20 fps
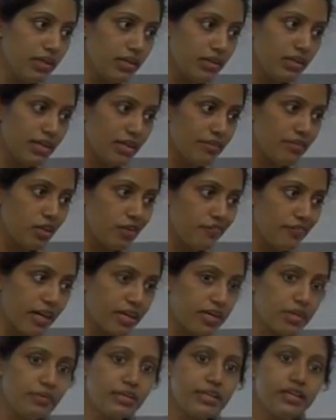level of
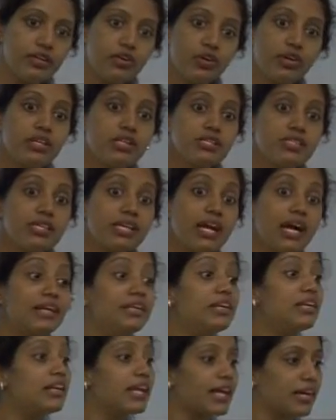activity, or is he
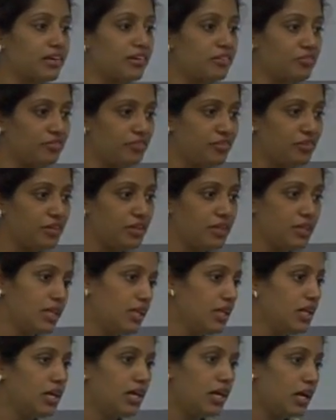underactive.
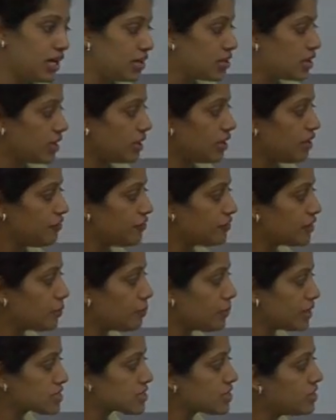If the
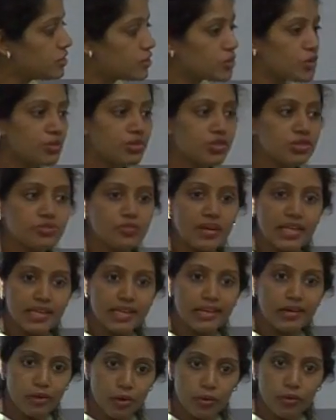muscle tone is
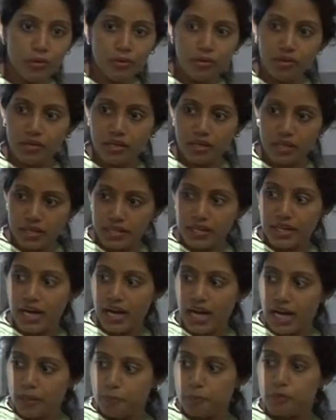very low in a
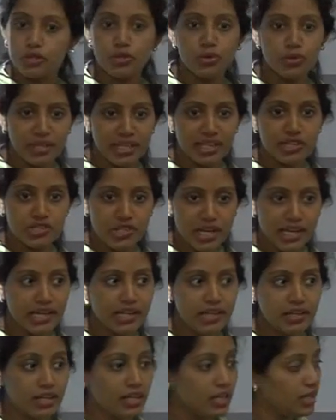hypotonic
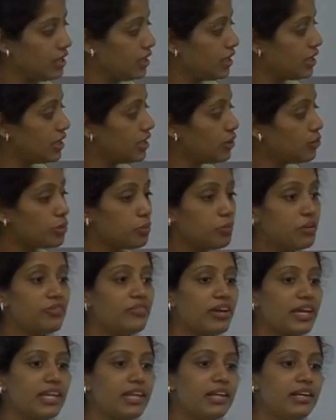child, he would be
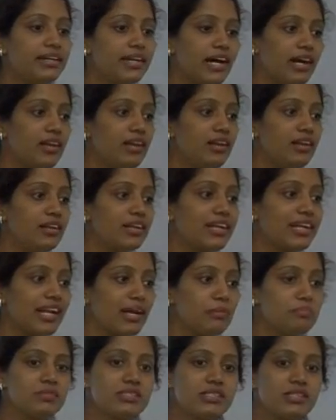very dull,
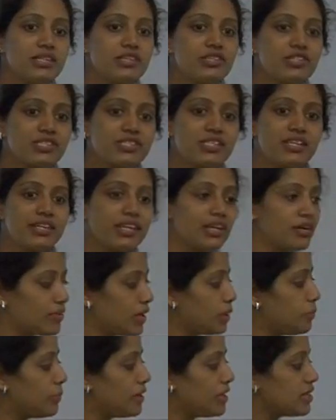clumsy, just sitting at
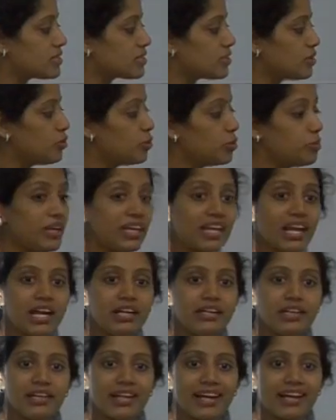one place, he would be an
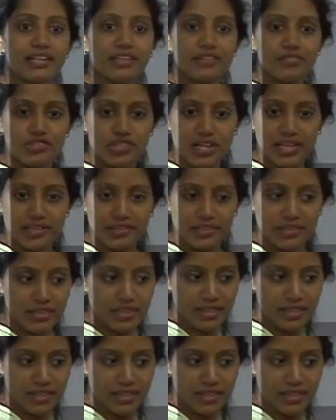underactive child.